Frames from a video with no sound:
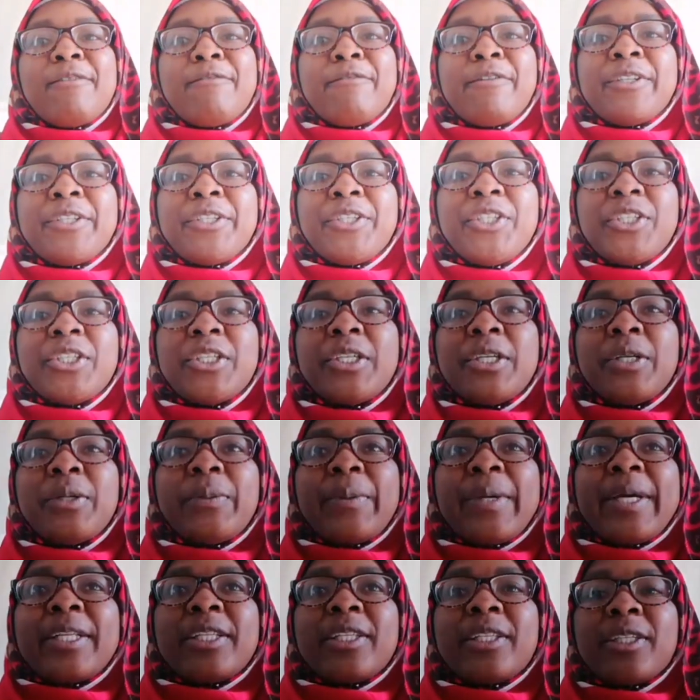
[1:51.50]
First year
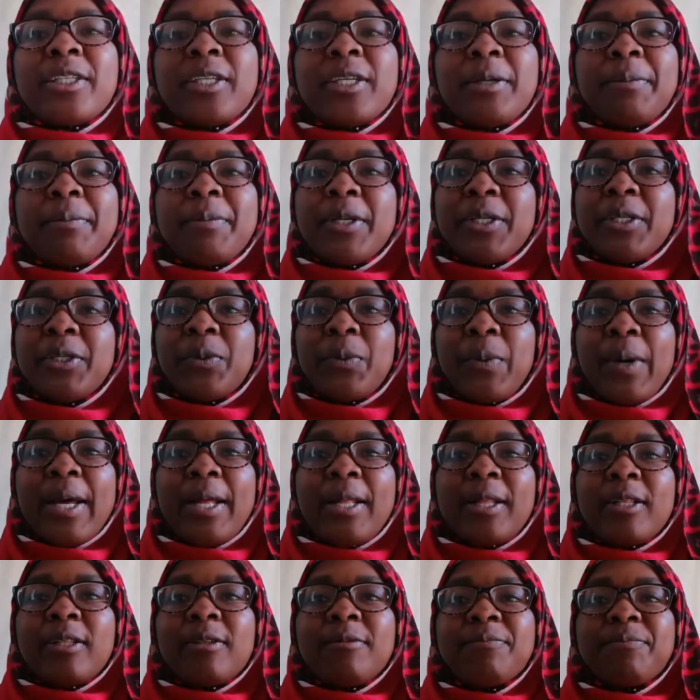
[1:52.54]
went pretty
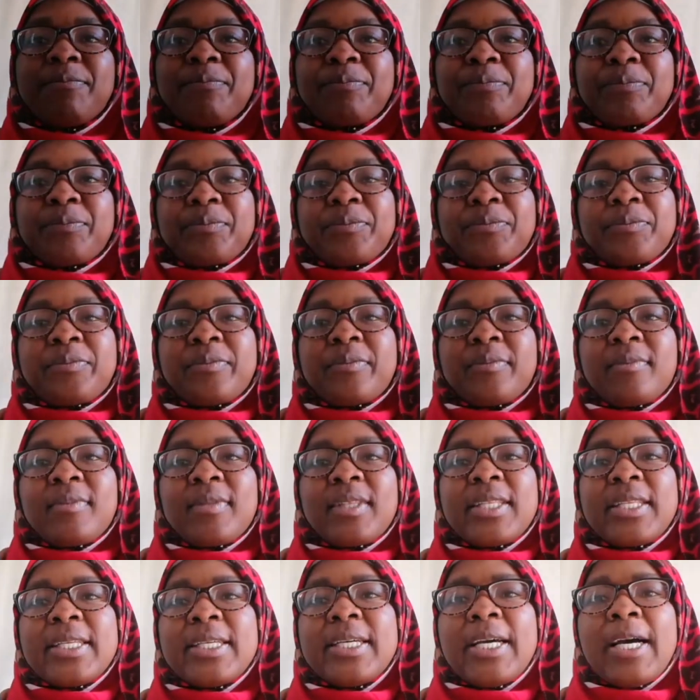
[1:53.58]
well.
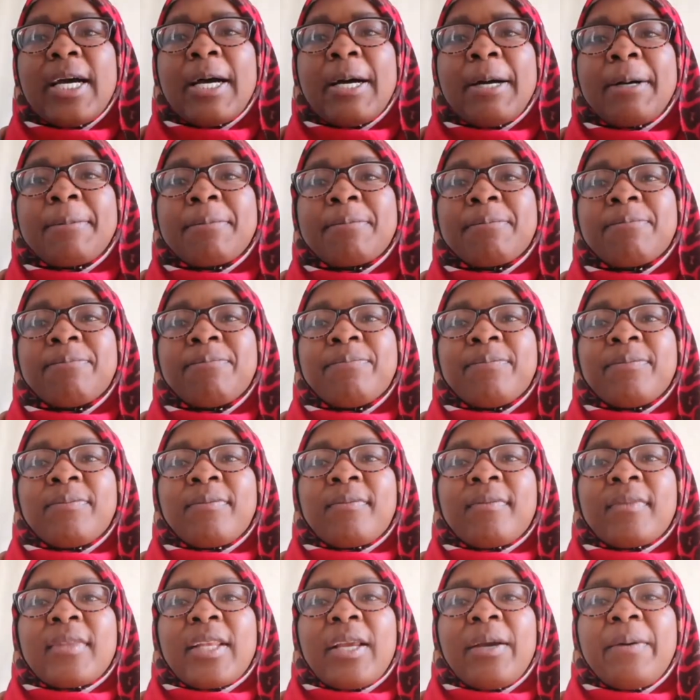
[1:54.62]

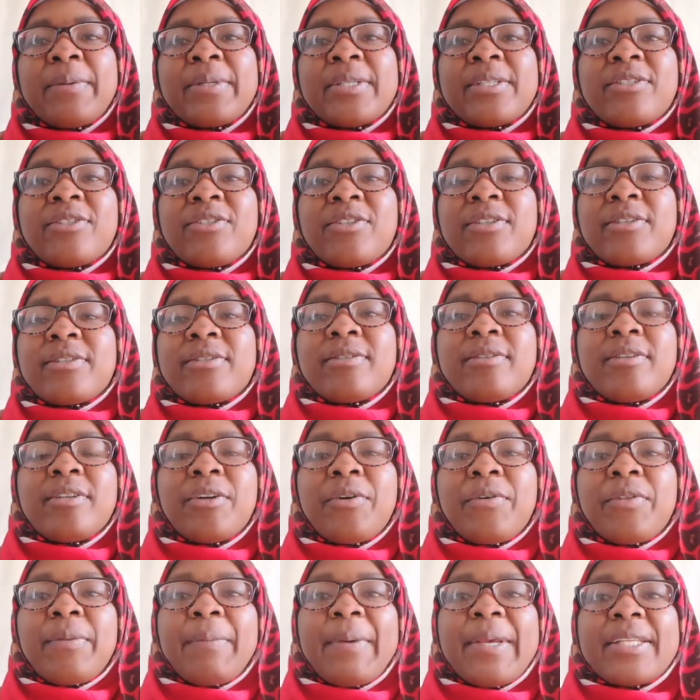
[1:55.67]
It was just, you
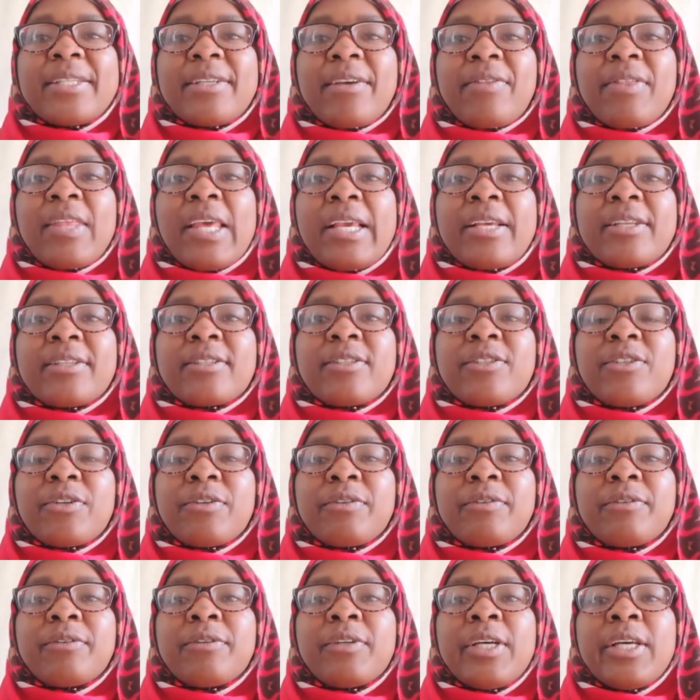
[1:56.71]
know, the basic things,
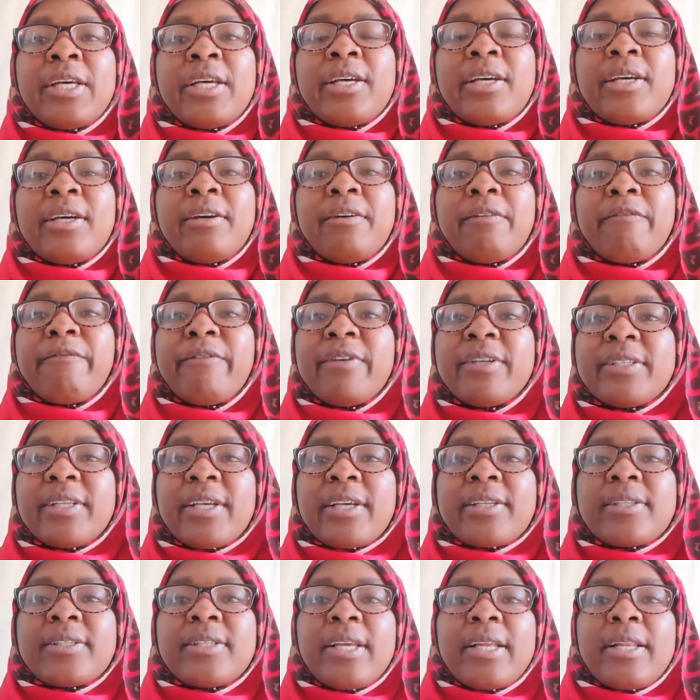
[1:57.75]
your
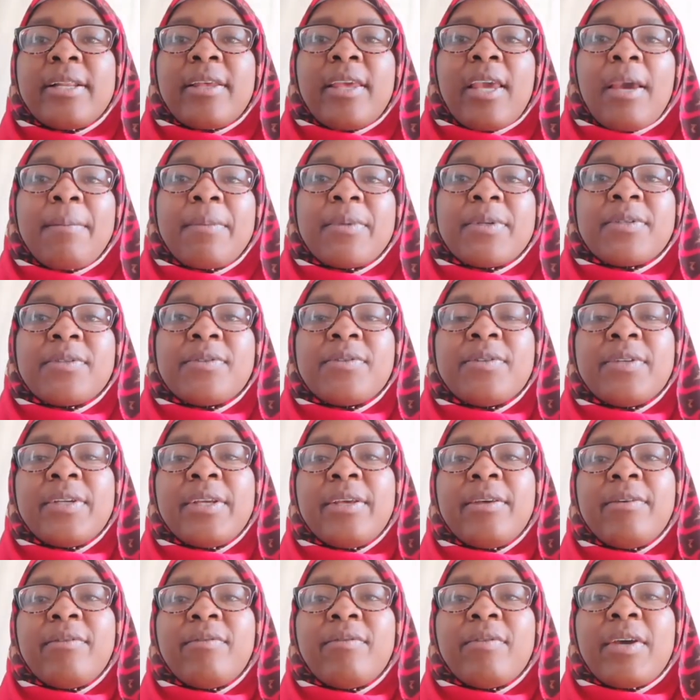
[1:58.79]
physics and
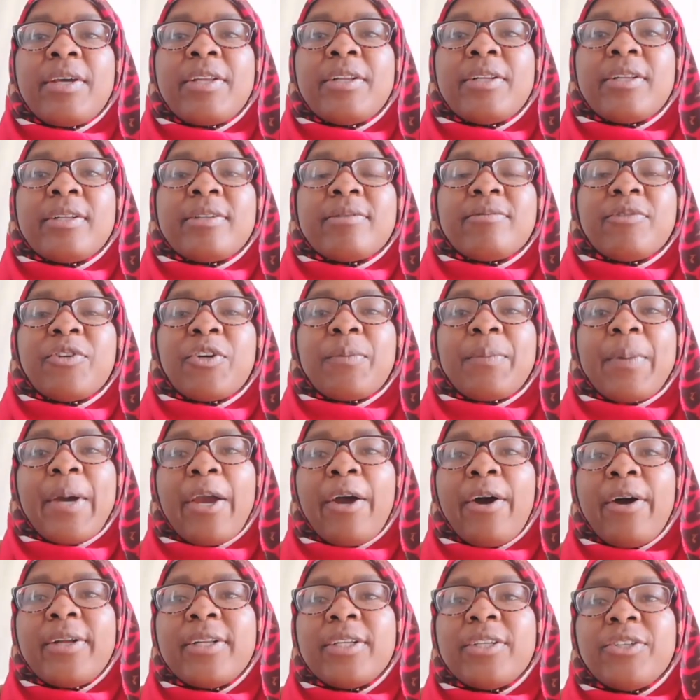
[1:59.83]
chemistry and your
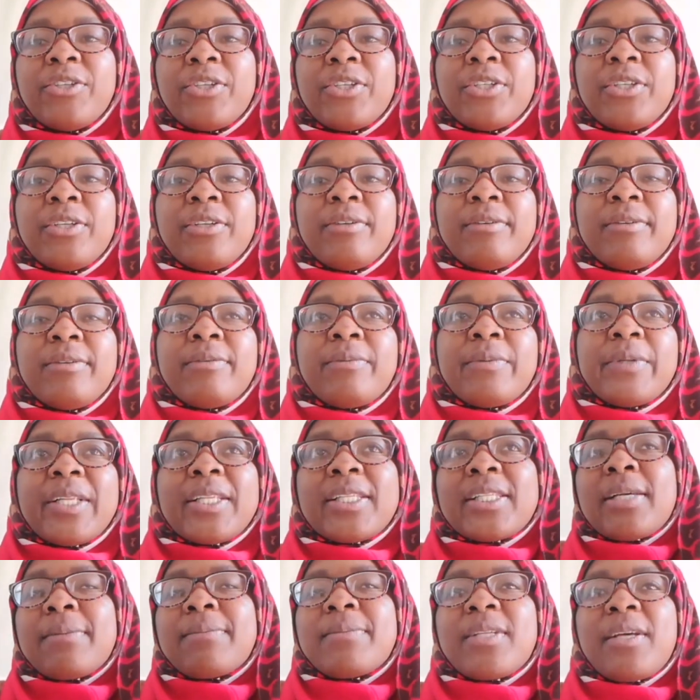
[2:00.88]
biology with
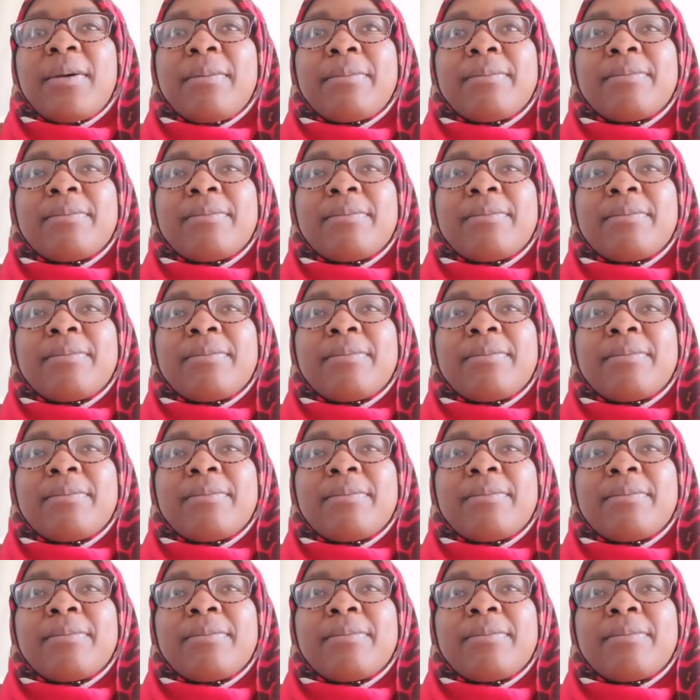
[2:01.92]
some